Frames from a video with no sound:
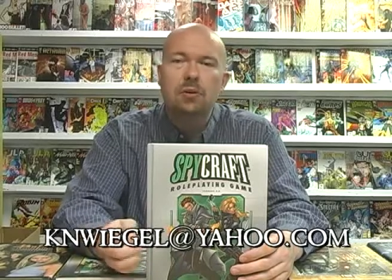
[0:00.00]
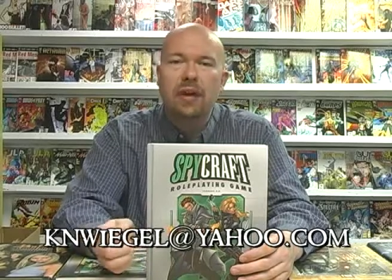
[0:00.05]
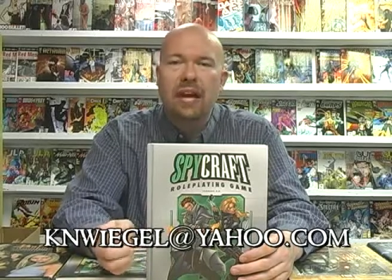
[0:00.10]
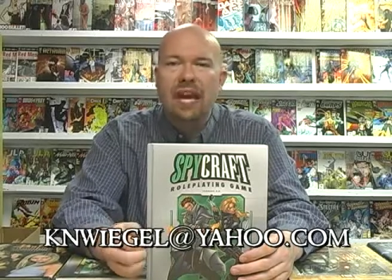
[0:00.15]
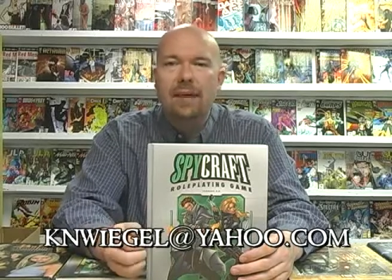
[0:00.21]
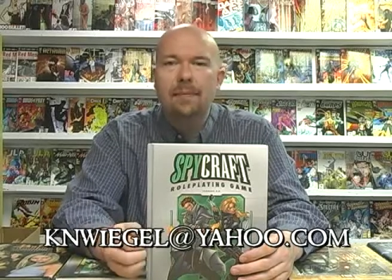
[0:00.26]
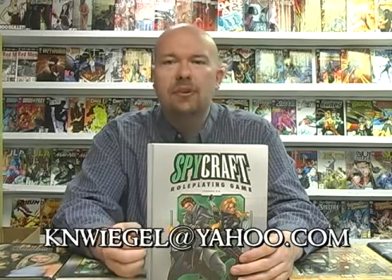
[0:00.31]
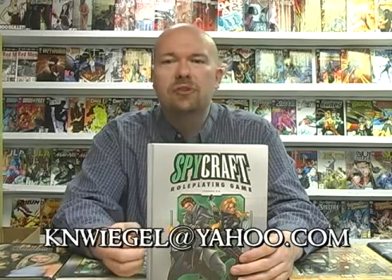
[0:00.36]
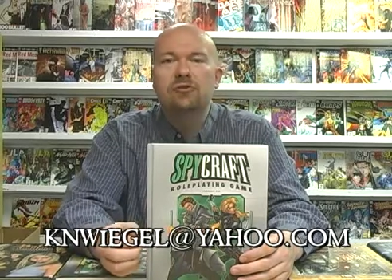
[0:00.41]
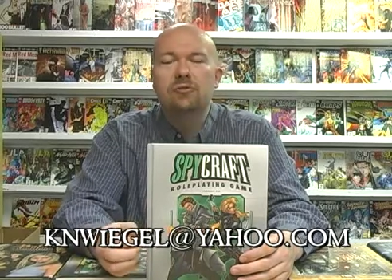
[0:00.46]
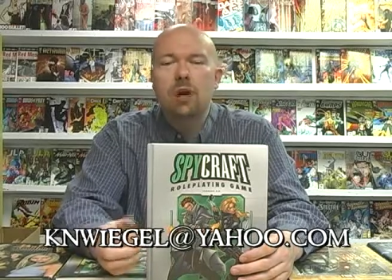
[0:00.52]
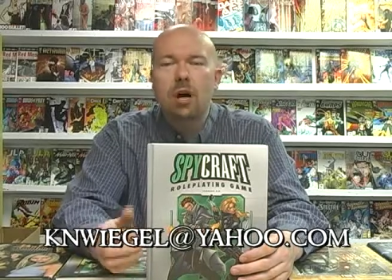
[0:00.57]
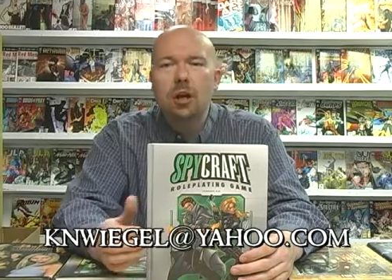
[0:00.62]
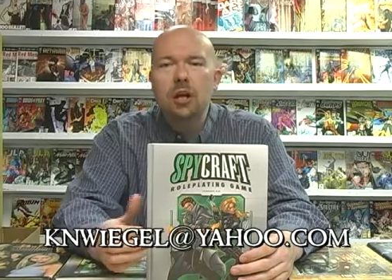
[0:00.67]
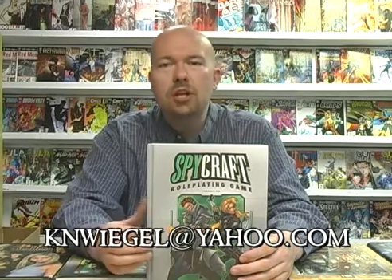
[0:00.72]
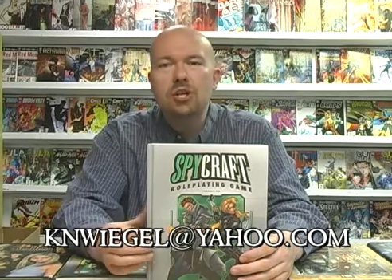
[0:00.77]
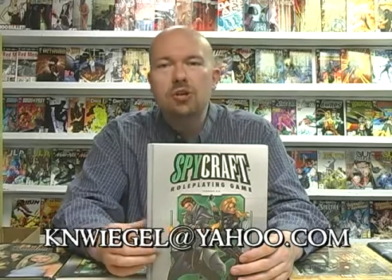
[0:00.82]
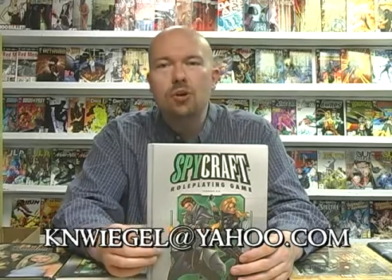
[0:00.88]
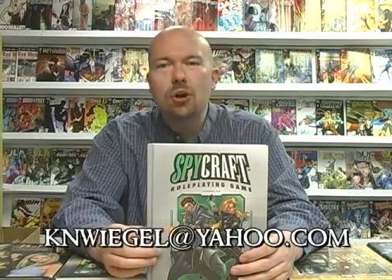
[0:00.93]
game as long
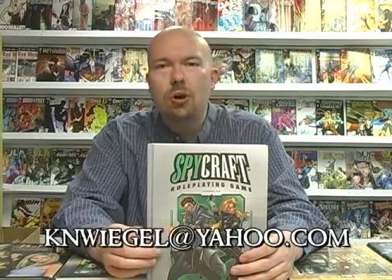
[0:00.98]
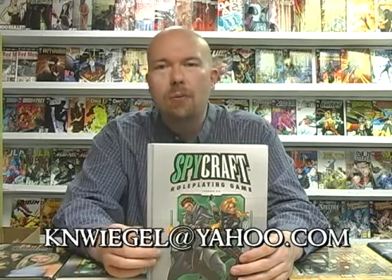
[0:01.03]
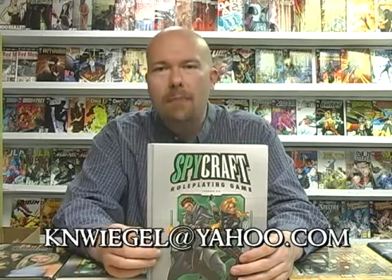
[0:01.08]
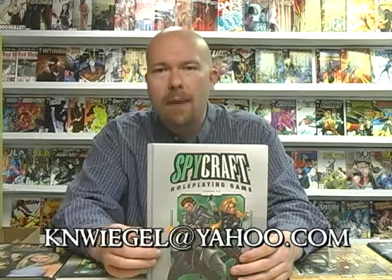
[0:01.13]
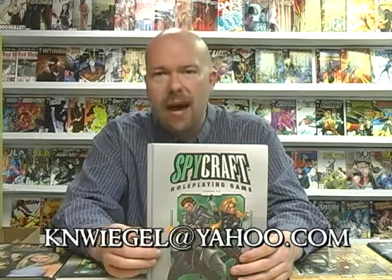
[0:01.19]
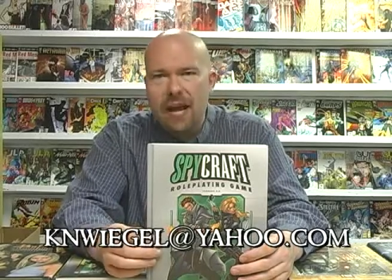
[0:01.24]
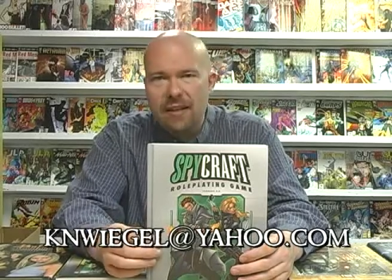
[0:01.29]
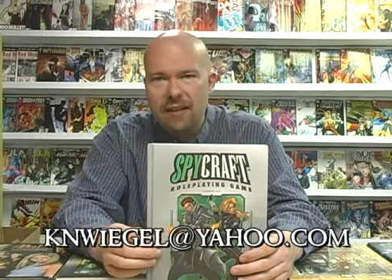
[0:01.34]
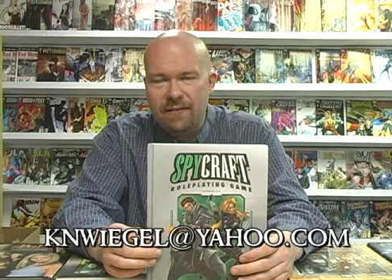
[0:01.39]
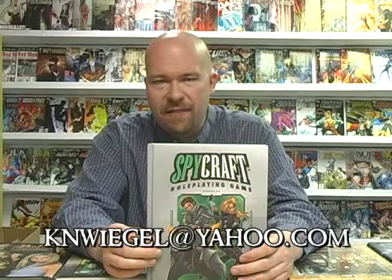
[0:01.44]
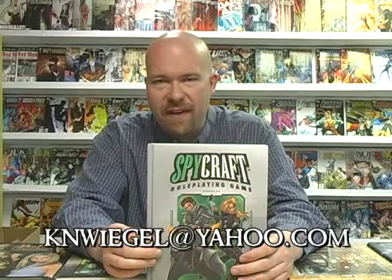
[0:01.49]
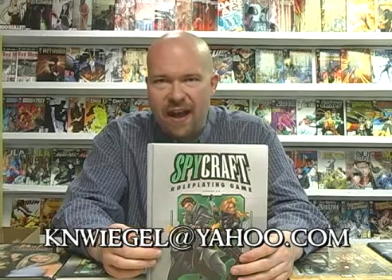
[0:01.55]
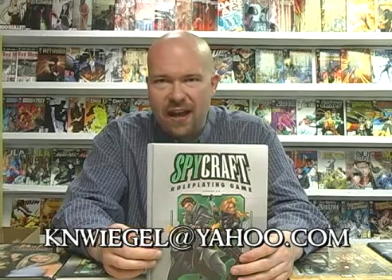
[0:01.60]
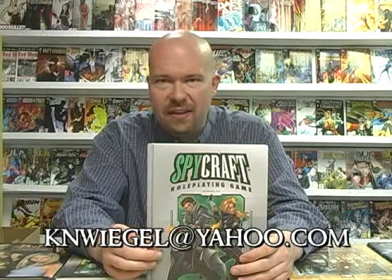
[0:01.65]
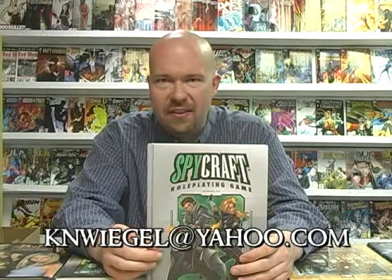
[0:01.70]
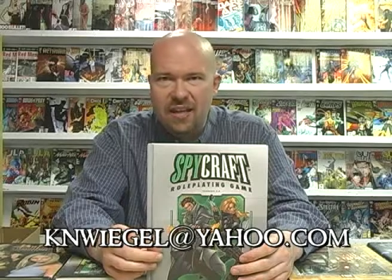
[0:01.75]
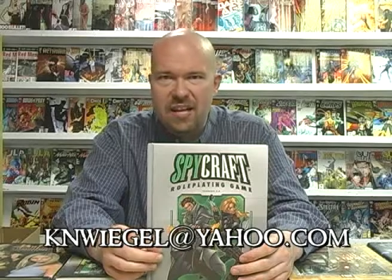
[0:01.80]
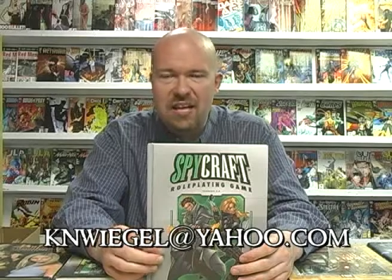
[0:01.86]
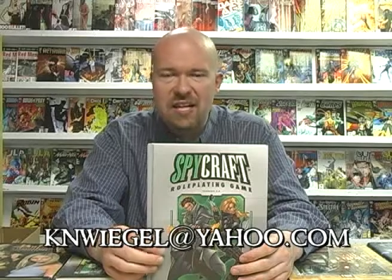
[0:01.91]
as you don't mind the
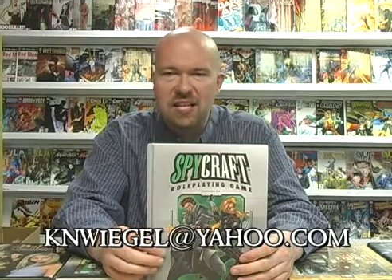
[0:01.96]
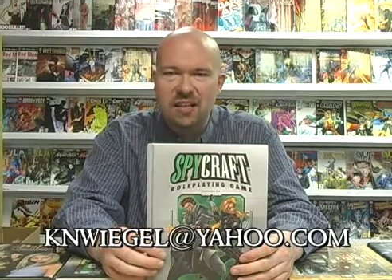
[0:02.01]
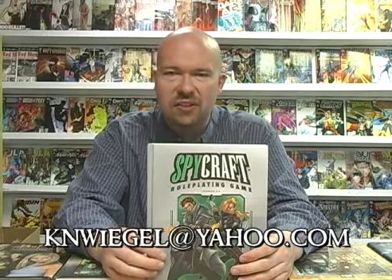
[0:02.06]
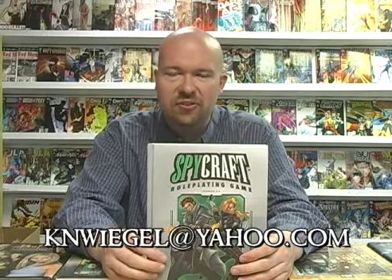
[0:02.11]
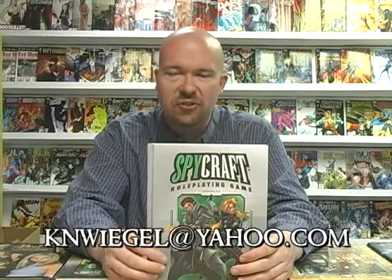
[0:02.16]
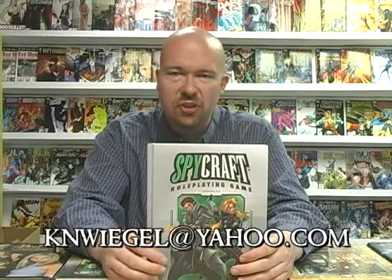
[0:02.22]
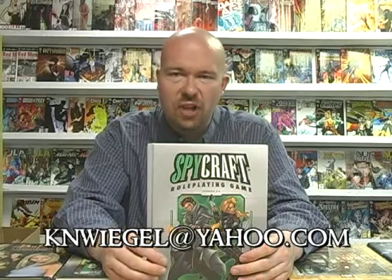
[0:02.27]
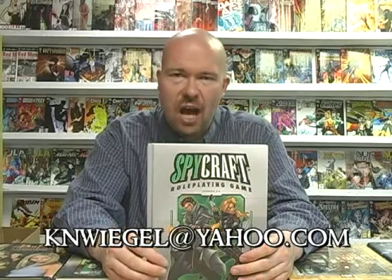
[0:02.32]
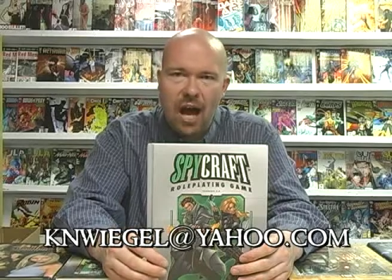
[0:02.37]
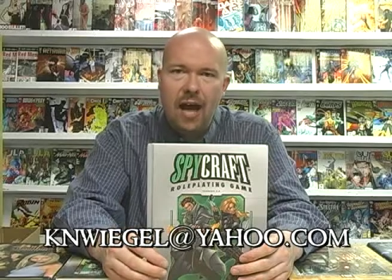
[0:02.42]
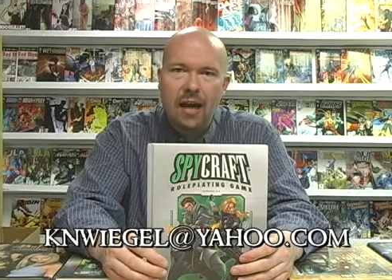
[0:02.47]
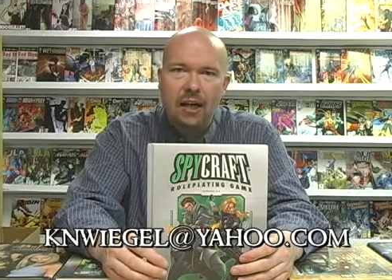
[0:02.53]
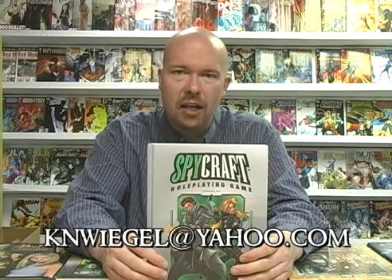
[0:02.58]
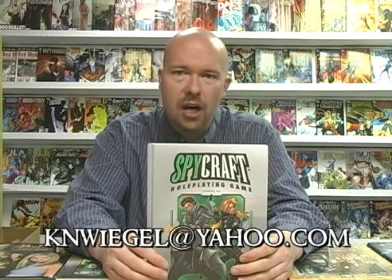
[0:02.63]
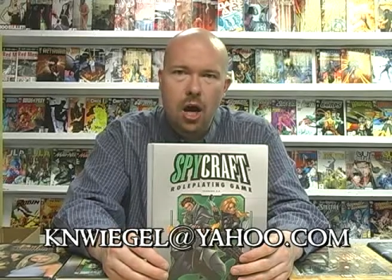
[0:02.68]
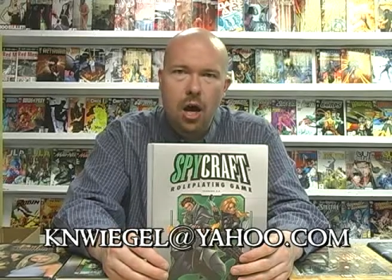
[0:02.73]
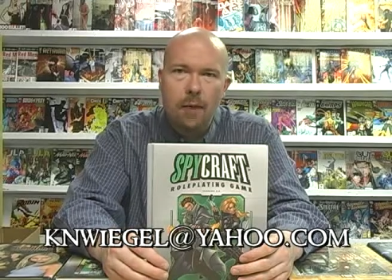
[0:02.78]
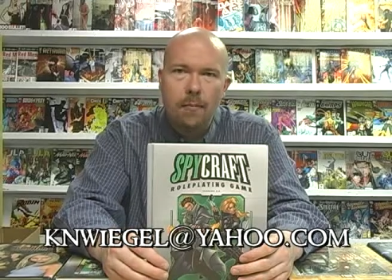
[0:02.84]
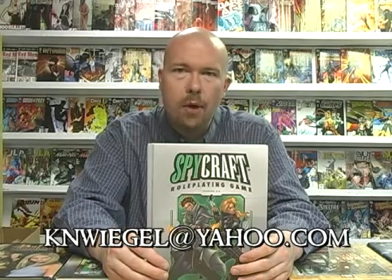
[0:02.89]
fact that it does not
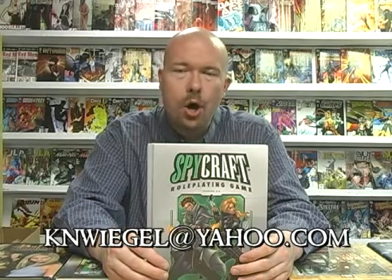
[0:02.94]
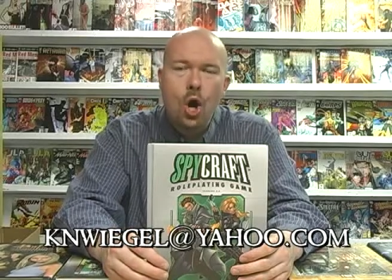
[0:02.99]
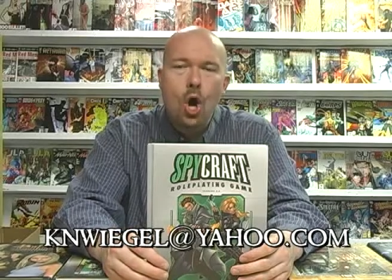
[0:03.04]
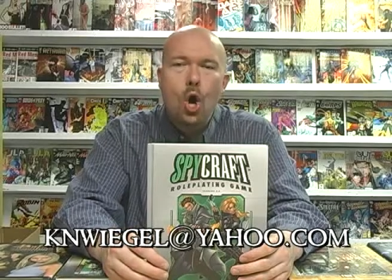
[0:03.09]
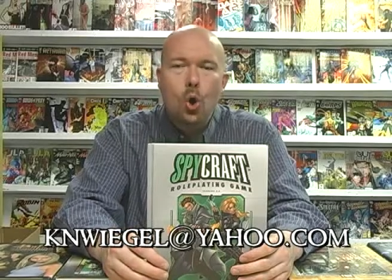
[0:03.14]
come